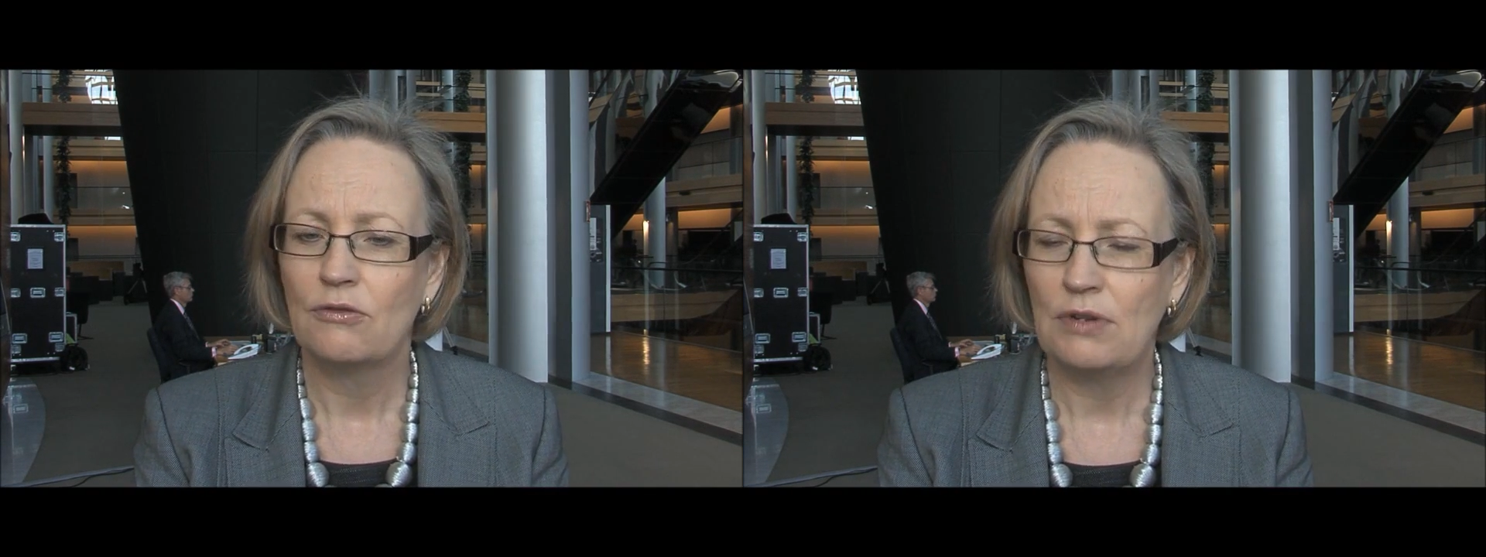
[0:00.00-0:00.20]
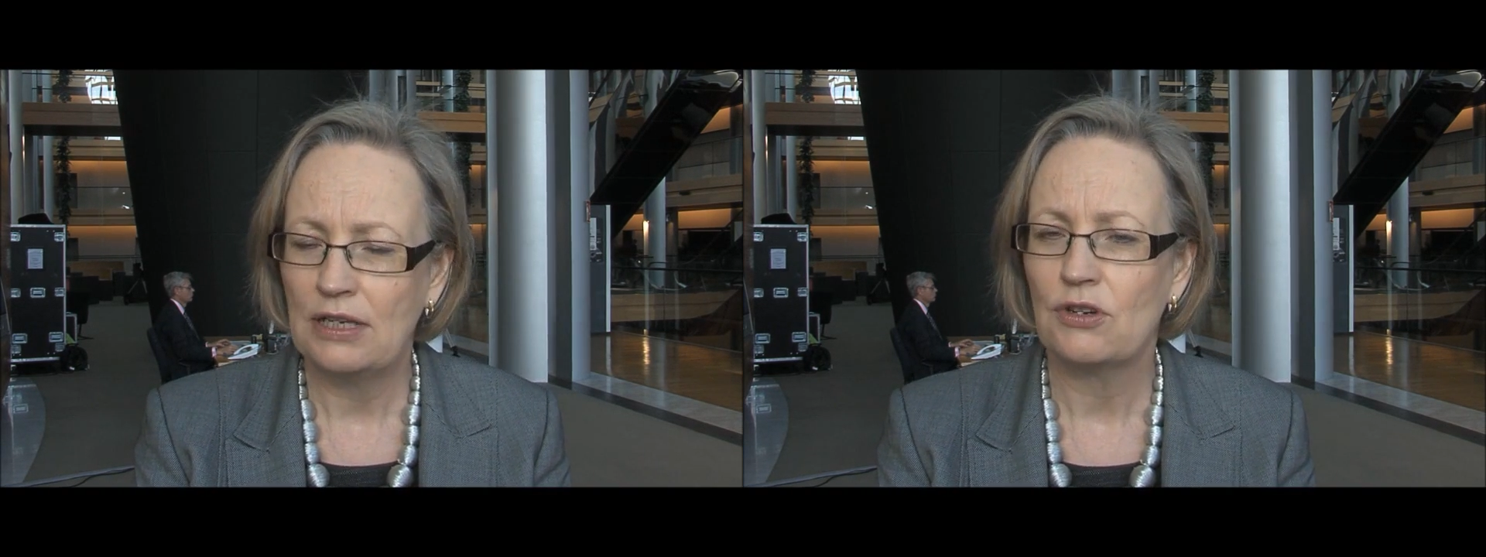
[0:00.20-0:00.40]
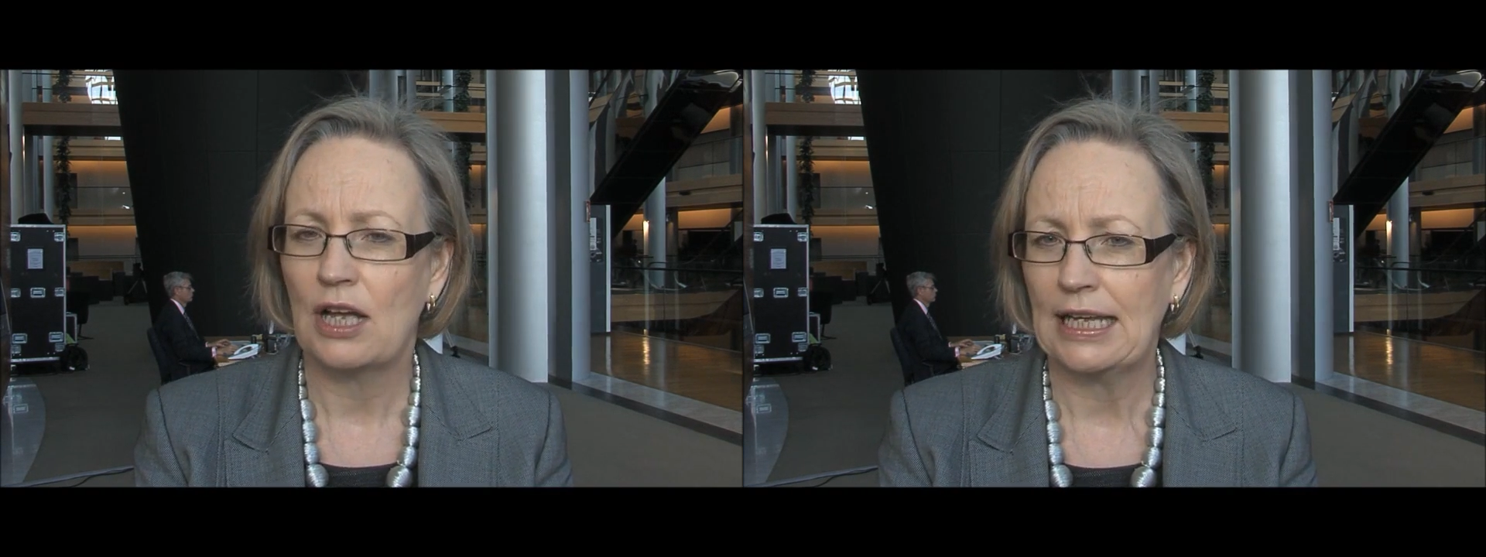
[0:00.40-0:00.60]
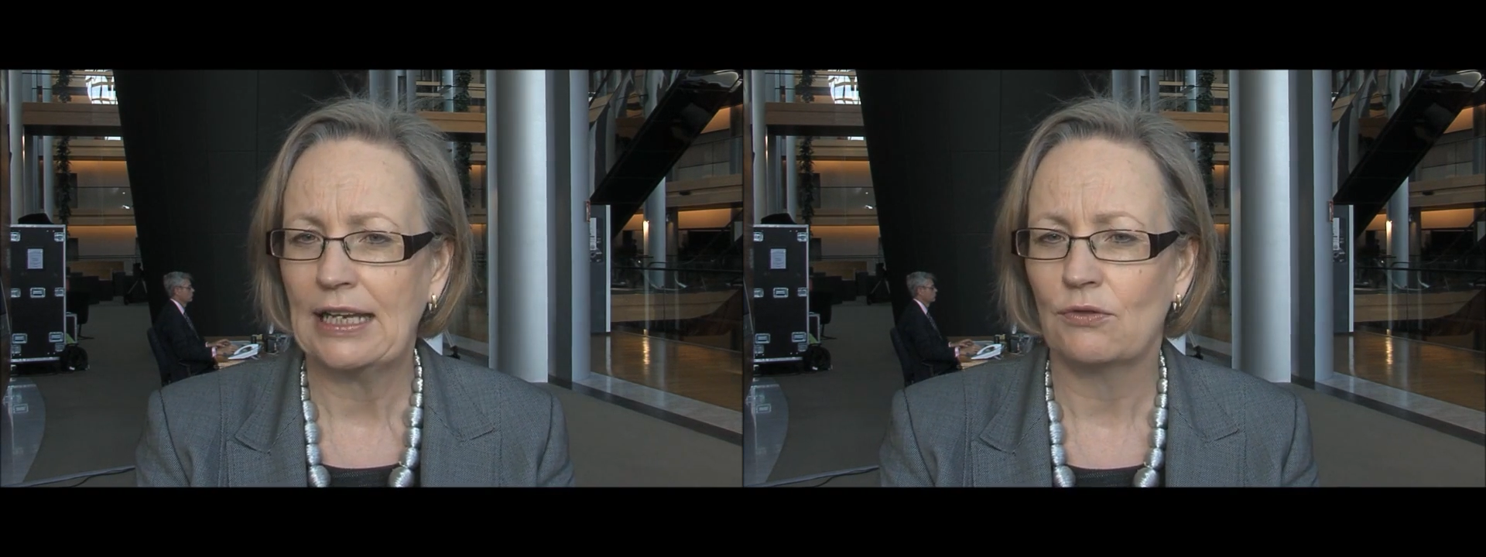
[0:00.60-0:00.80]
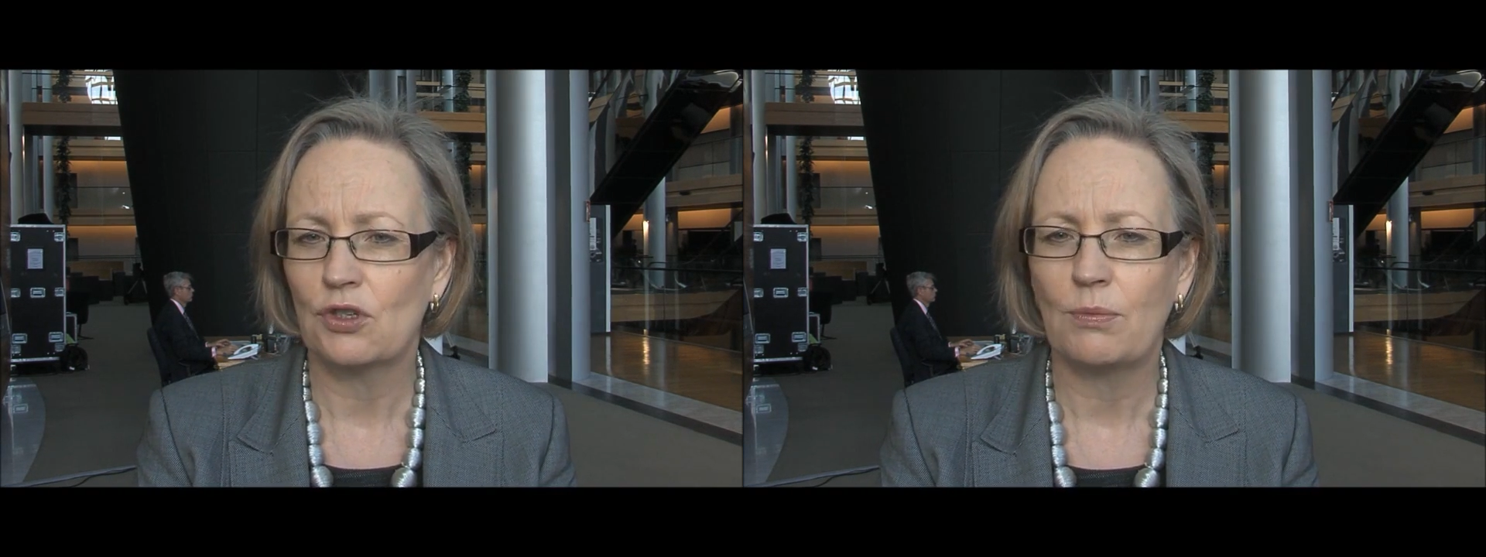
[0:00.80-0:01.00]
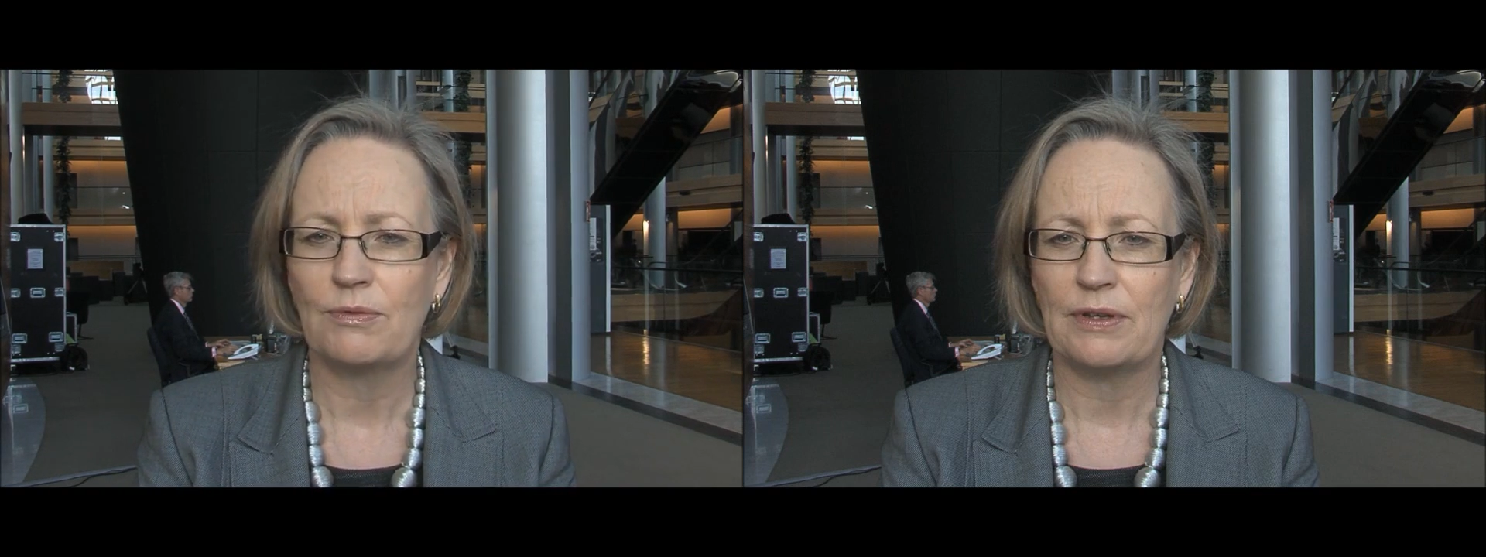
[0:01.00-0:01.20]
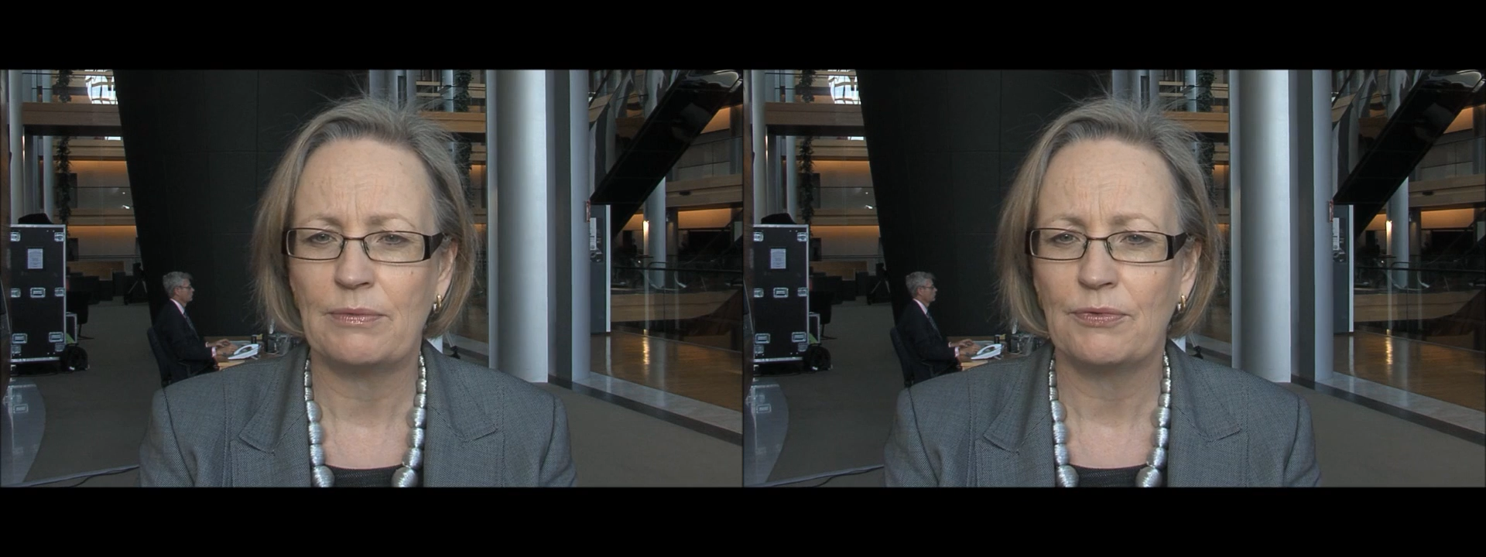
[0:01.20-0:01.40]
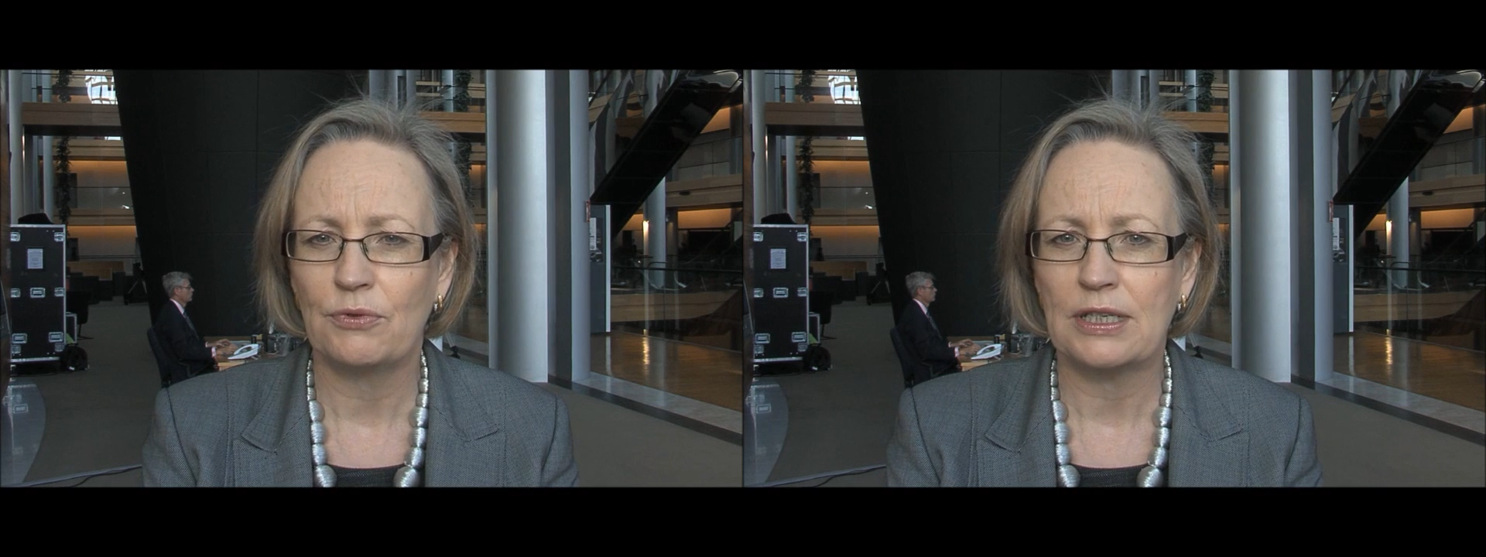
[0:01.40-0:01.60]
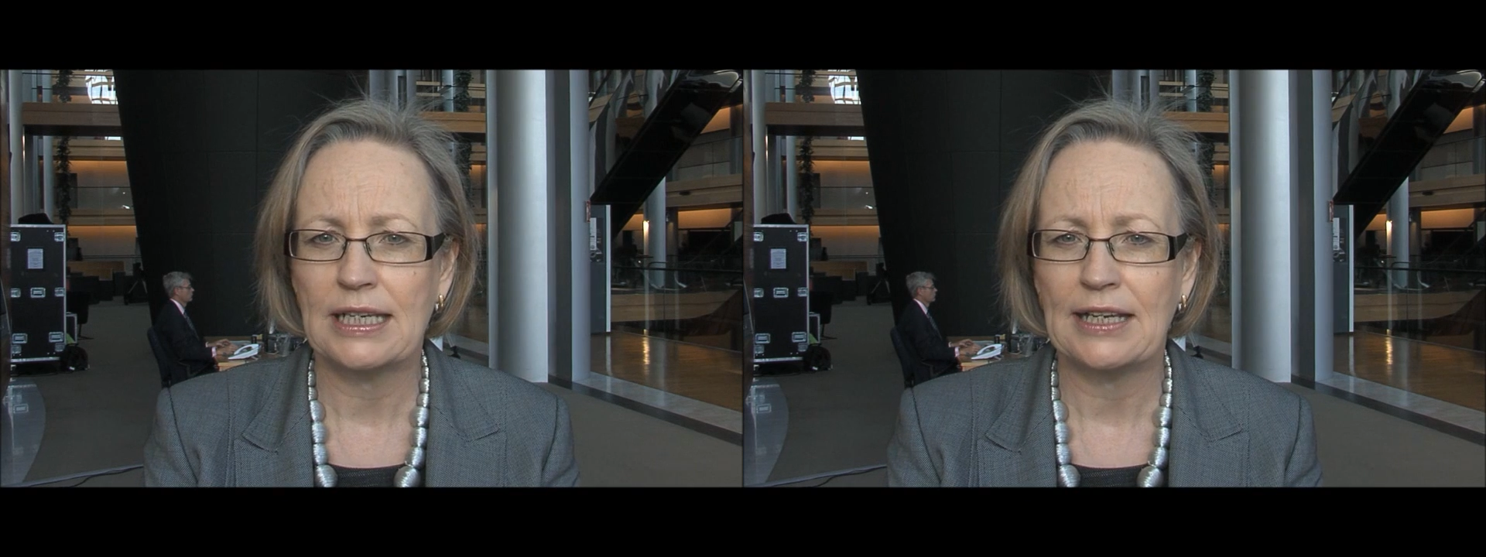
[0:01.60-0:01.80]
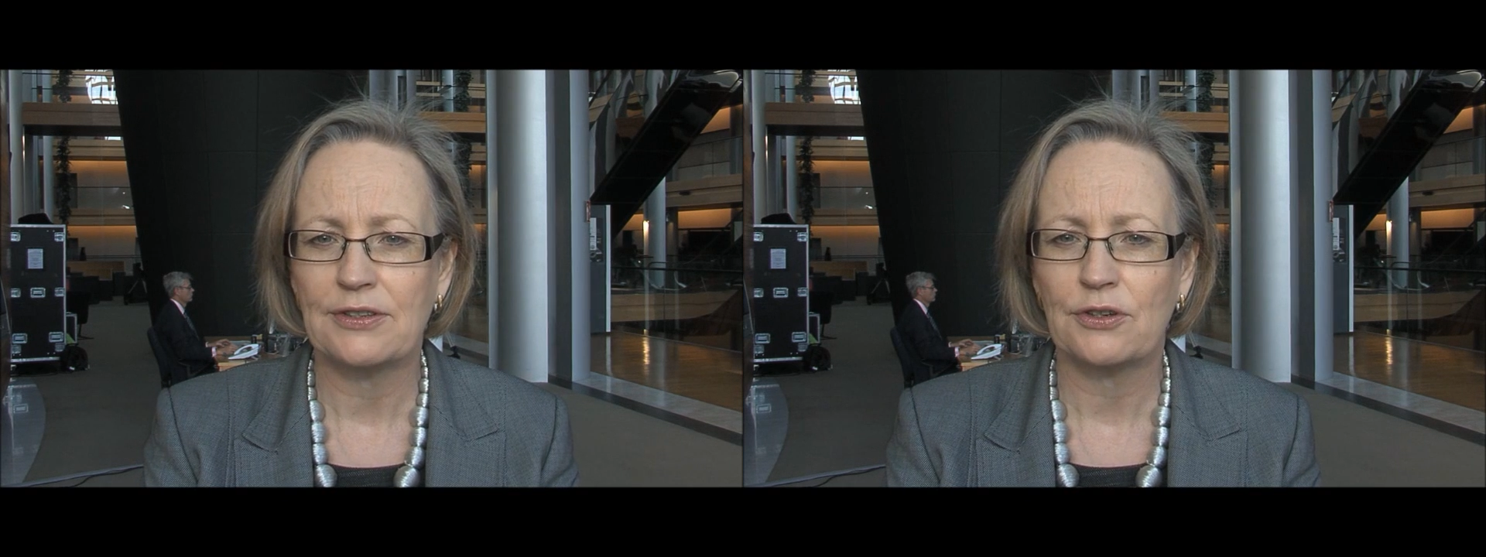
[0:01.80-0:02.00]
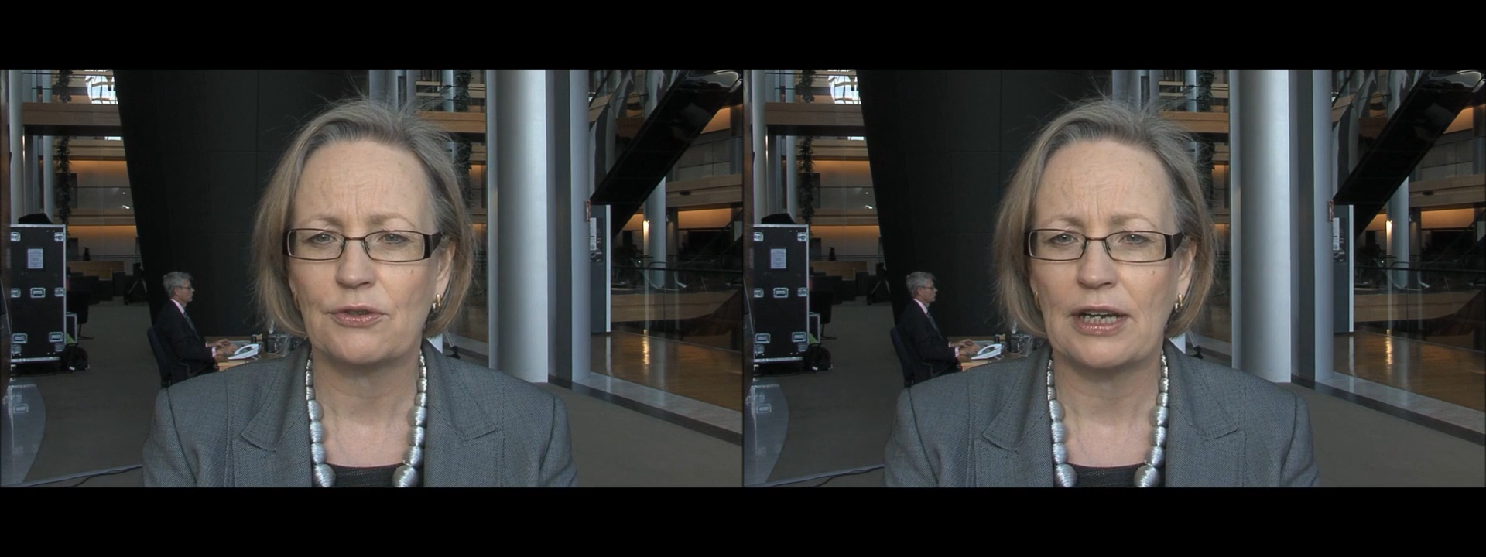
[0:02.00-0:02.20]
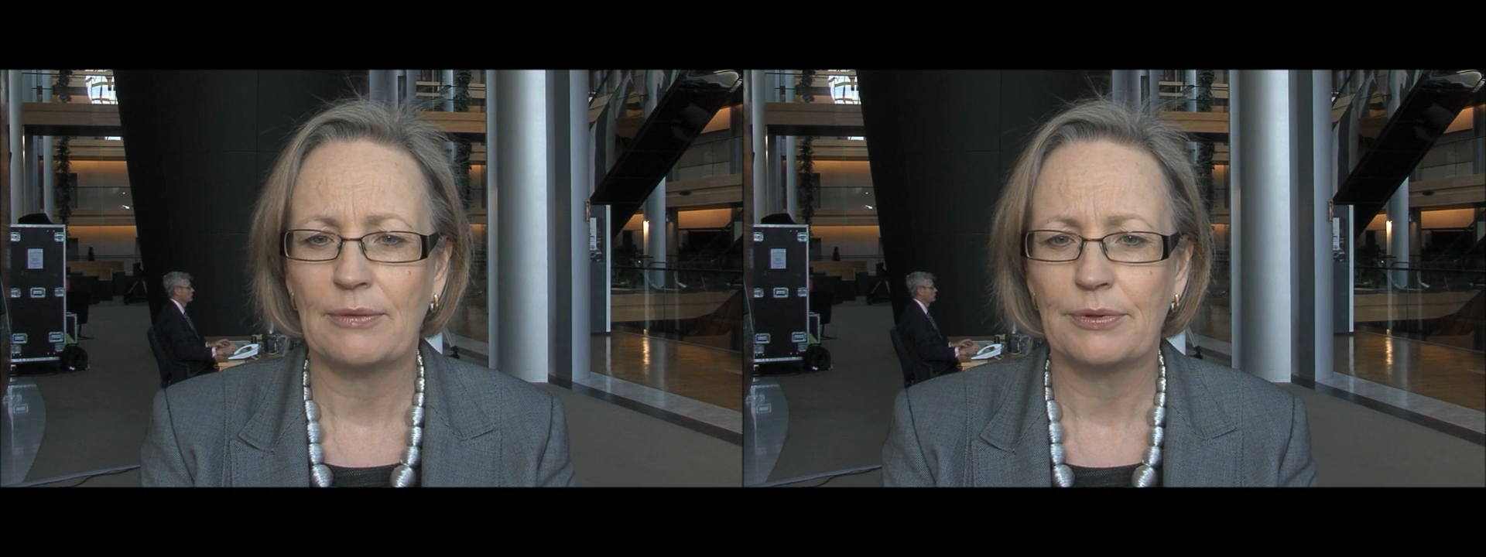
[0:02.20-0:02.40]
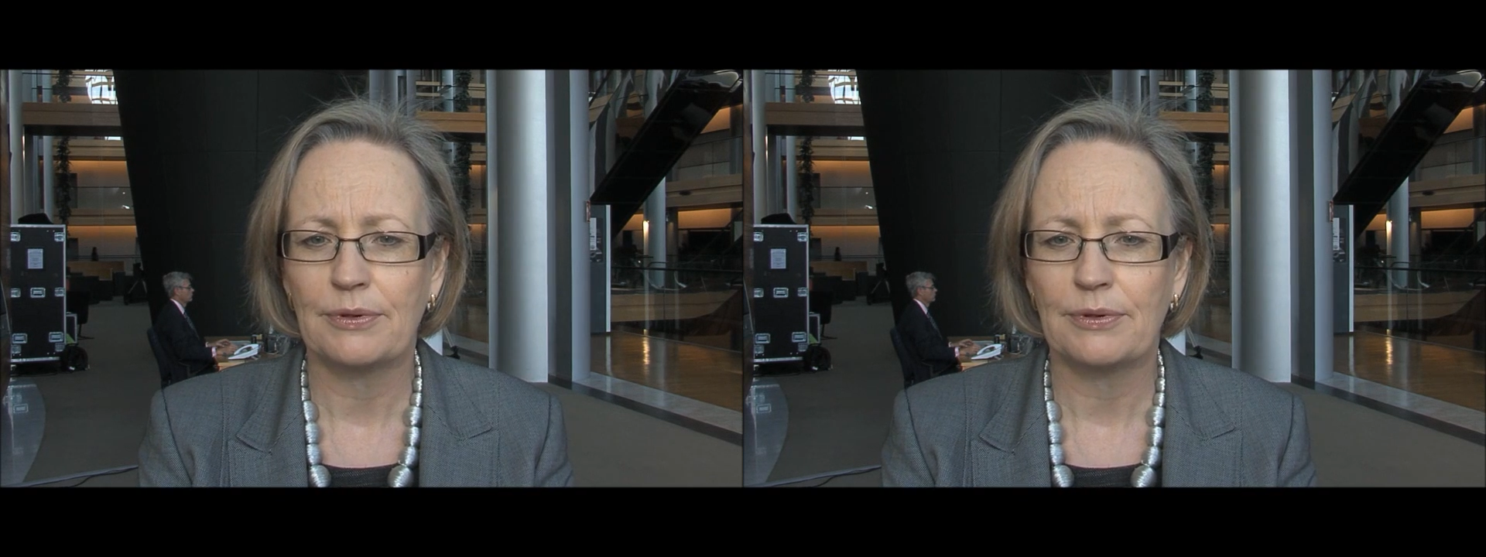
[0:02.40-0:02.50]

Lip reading: Really try and get on top of it before it takes a grip.